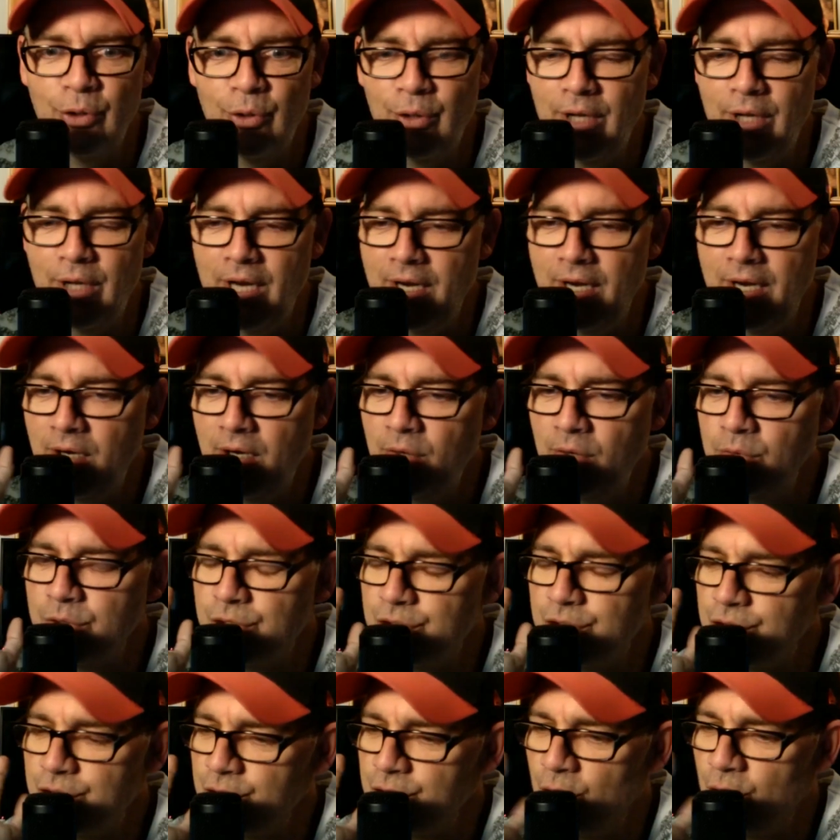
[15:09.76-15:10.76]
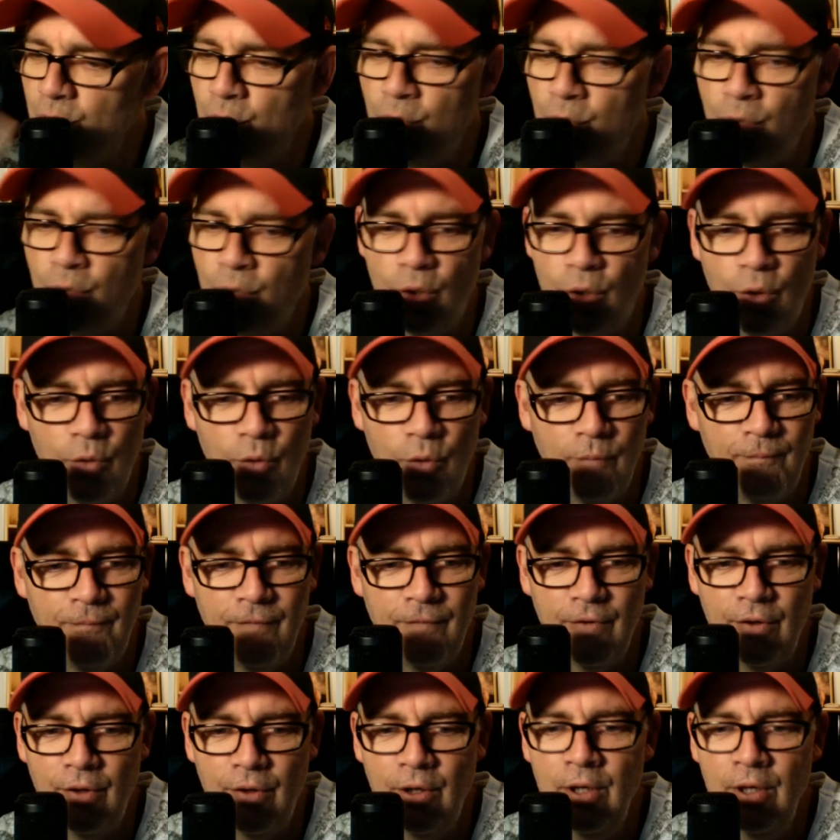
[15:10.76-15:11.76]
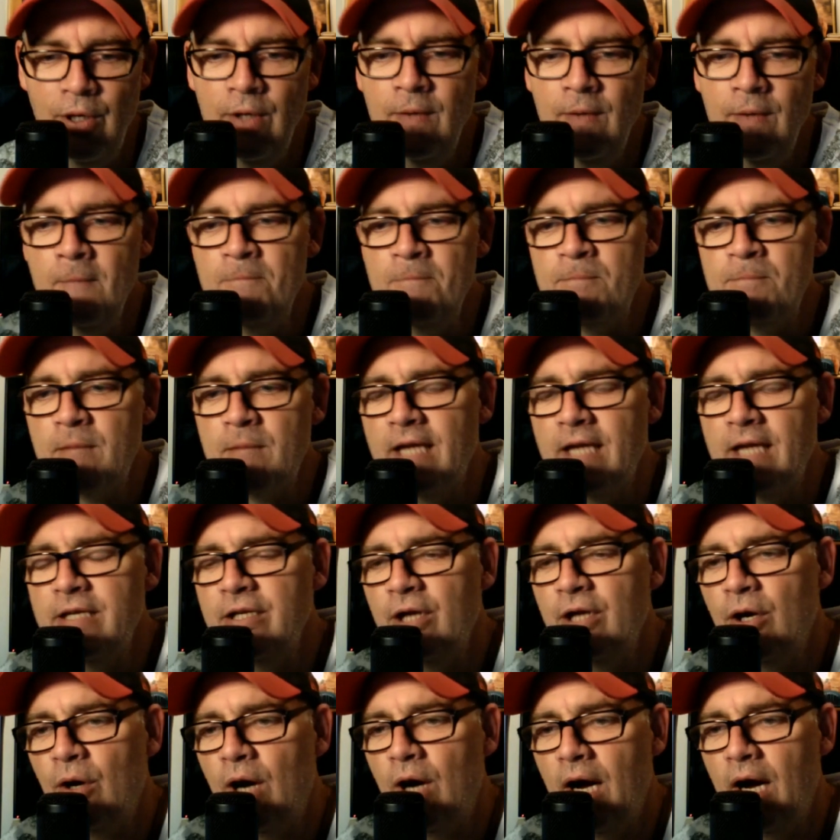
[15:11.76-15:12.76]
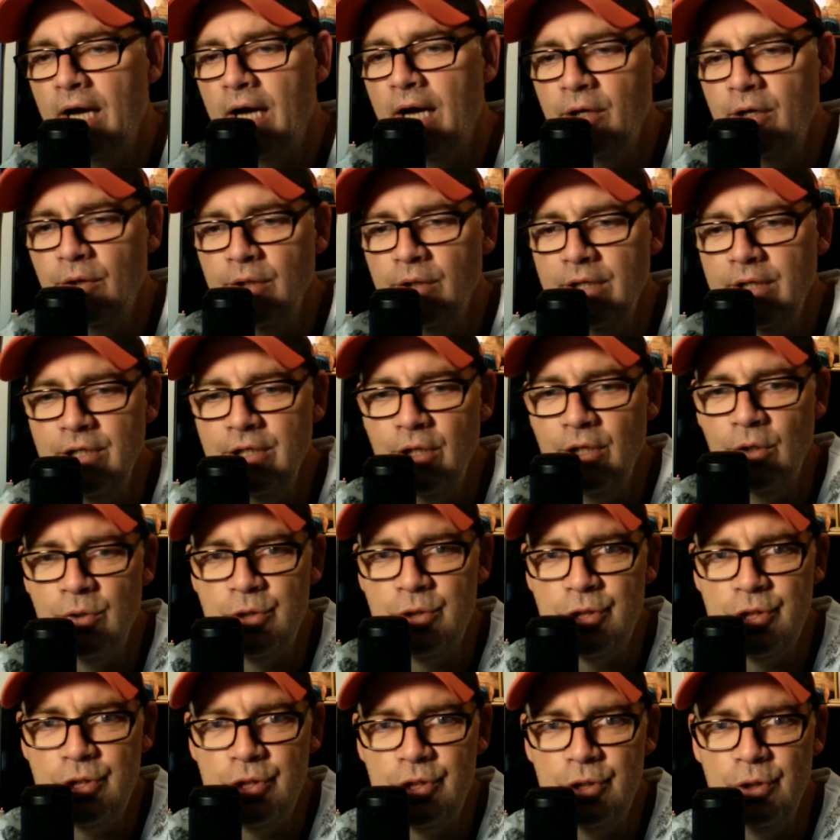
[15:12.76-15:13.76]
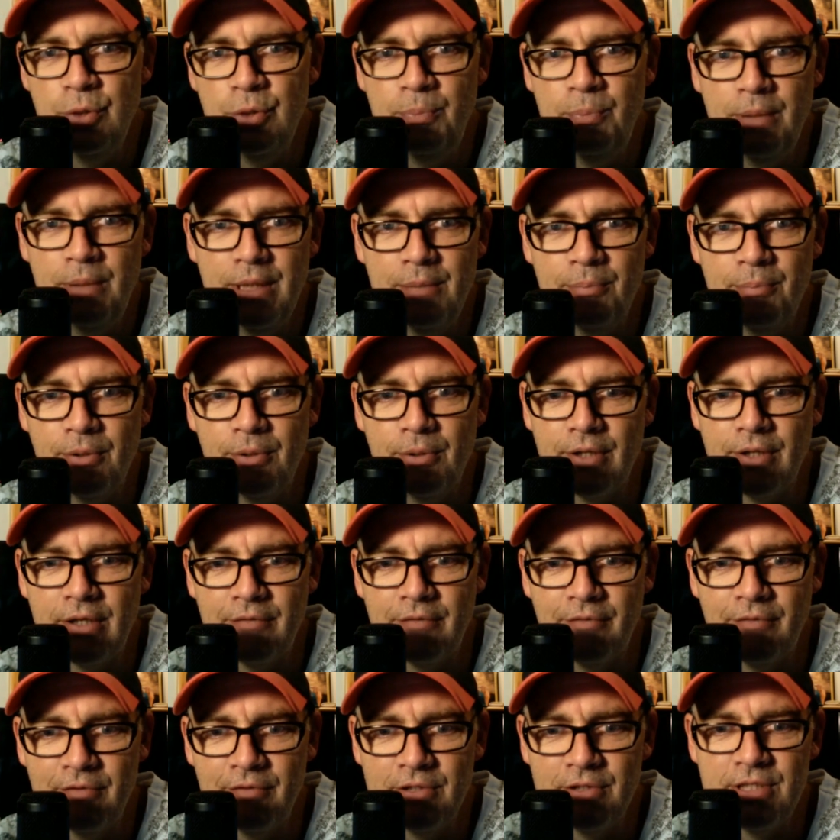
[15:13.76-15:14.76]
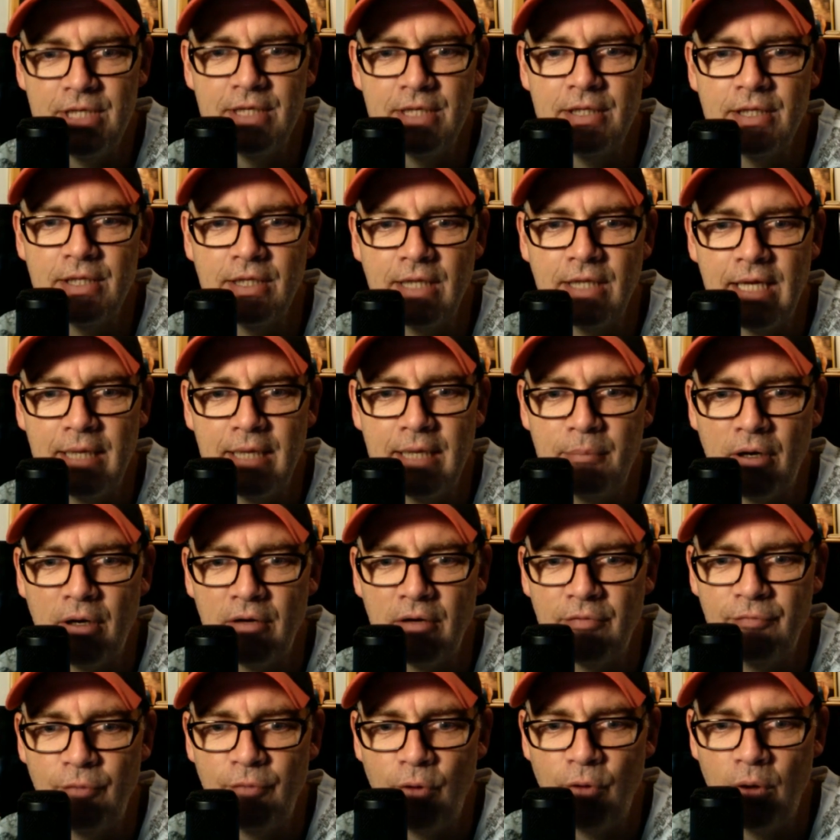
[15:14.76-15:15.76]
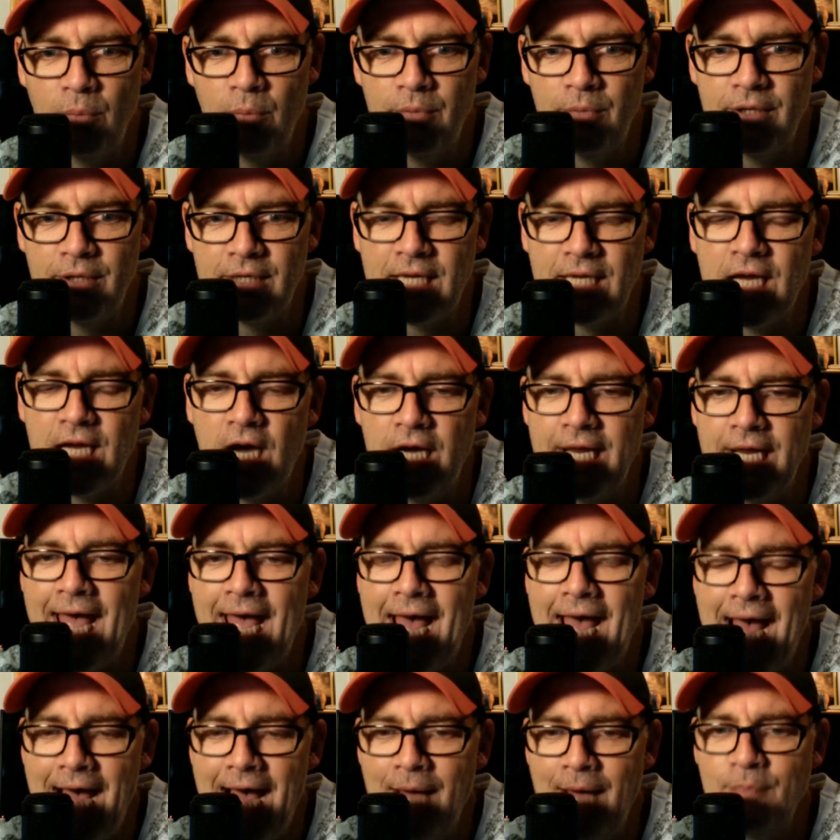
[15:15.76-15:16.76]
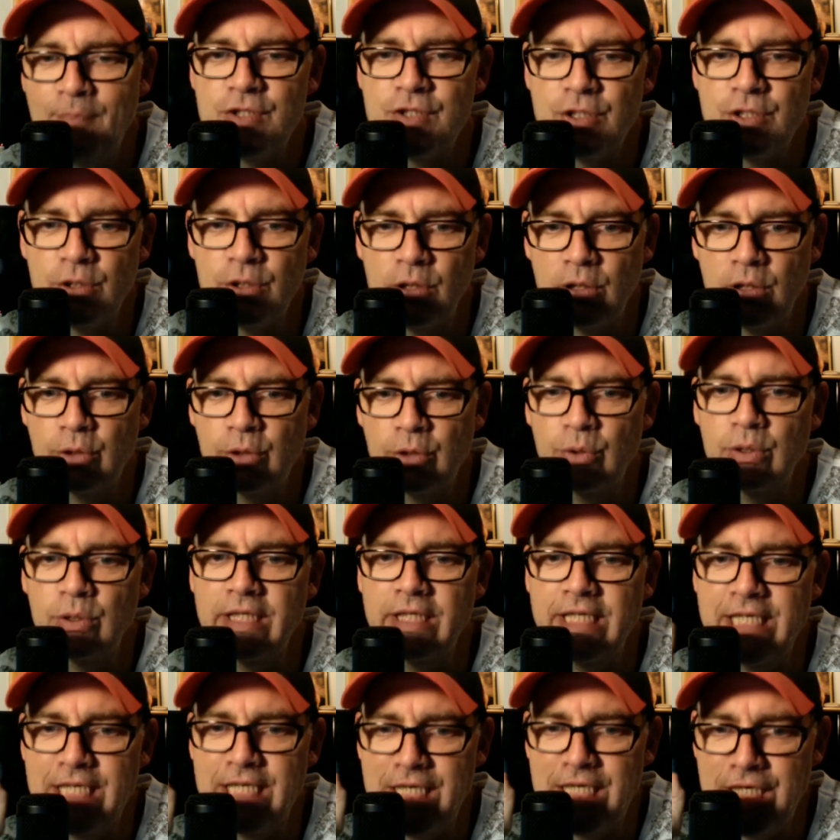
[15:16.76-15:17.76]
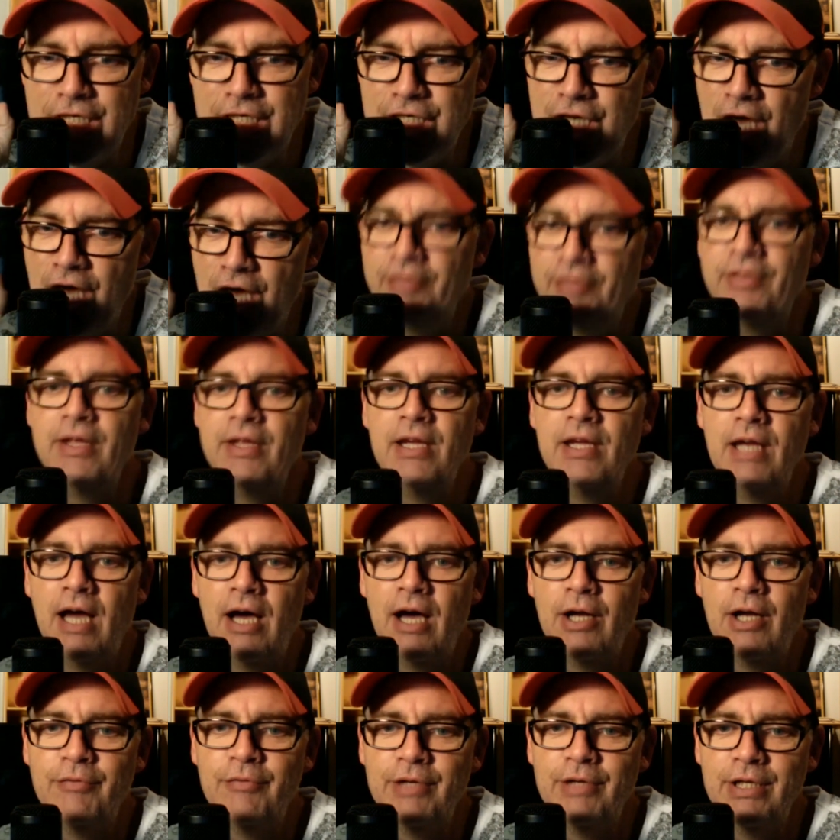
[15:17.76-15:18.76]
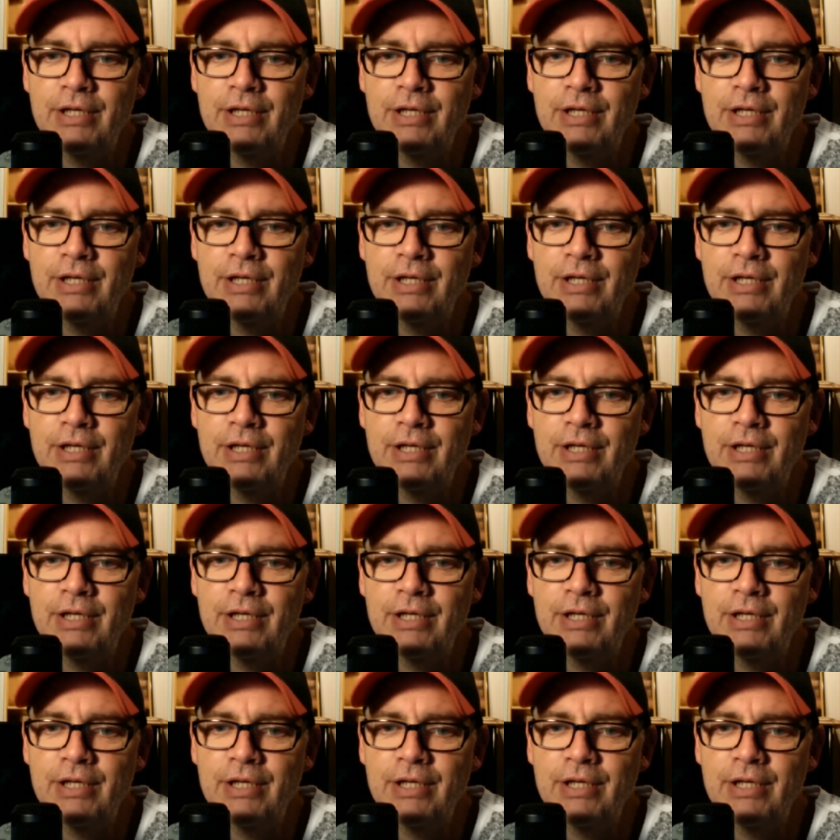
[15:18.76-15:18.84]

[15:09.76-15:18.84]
And I was so hopeful. And you know, I only know two people that have ever taken the landmark forum that got absolutely nothing out of it.